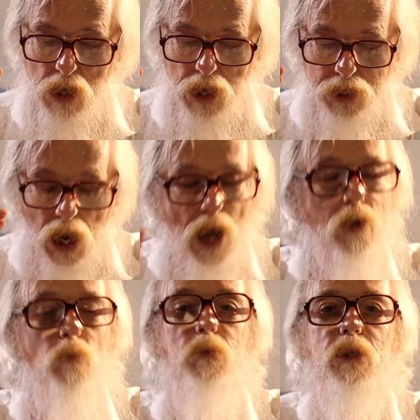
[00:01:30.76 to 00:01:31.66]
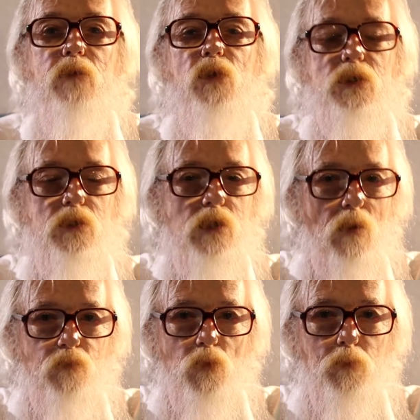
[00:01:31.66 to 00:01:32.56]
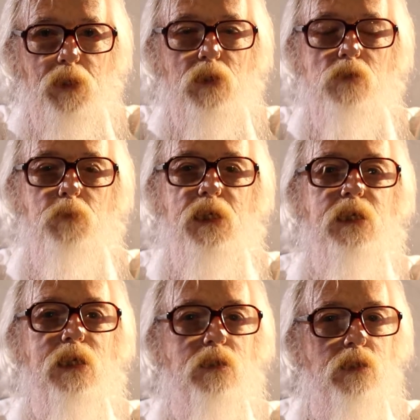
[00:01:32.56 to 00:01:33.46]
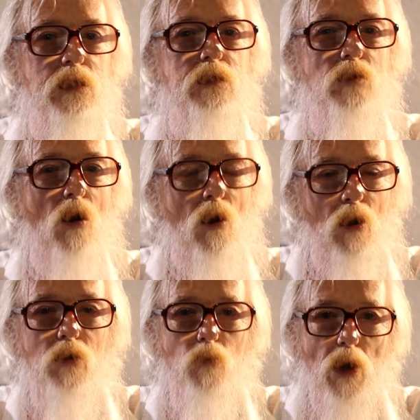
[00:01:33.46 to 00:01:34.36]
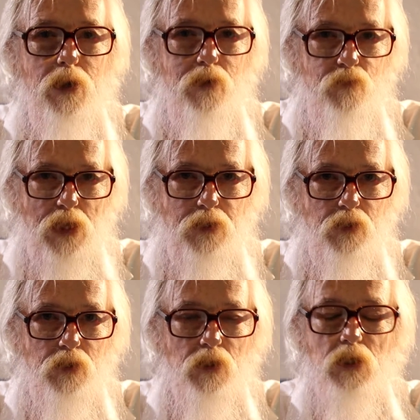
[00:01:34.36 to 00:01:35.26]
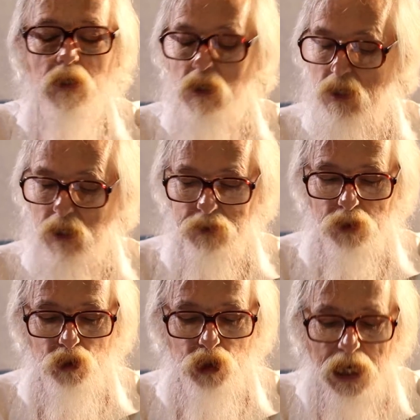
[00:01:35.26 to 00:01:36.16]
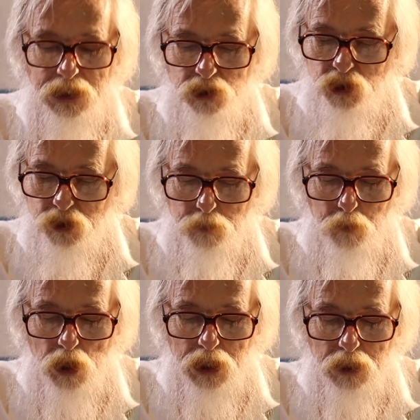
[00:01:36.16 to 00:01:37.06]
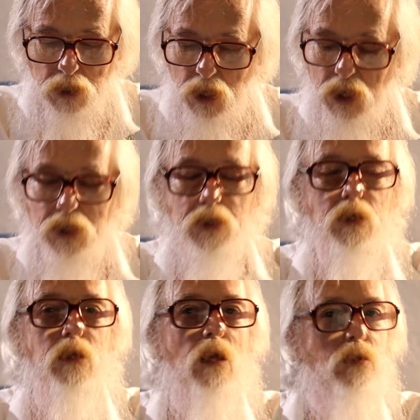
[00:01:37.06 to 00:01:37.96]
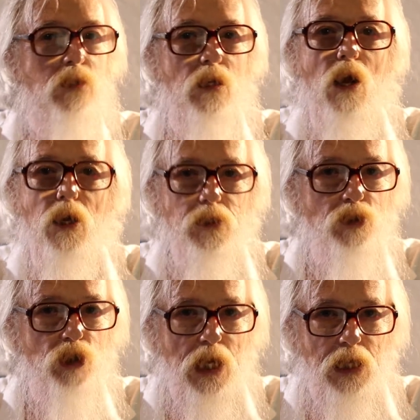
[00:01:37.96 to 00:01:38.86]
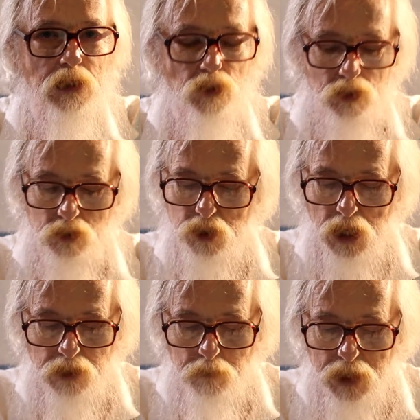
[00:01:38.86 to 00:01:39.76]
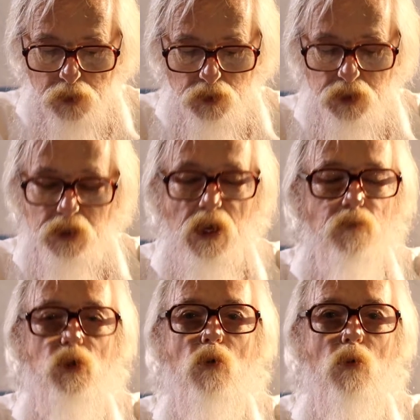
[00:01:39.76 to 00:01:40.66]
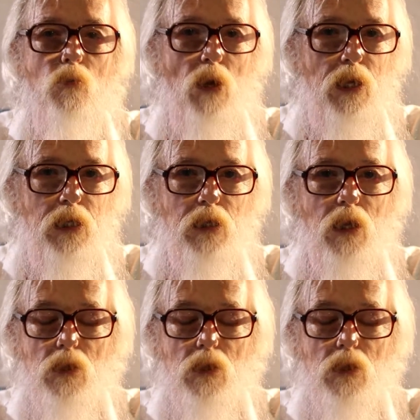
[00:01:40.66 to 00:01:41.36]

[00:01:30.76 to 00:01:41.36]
And I don't believe this is helpful because PTSD is a hardwired event. It's a change in your brain and it doesn't unchange. The nightmares never go away.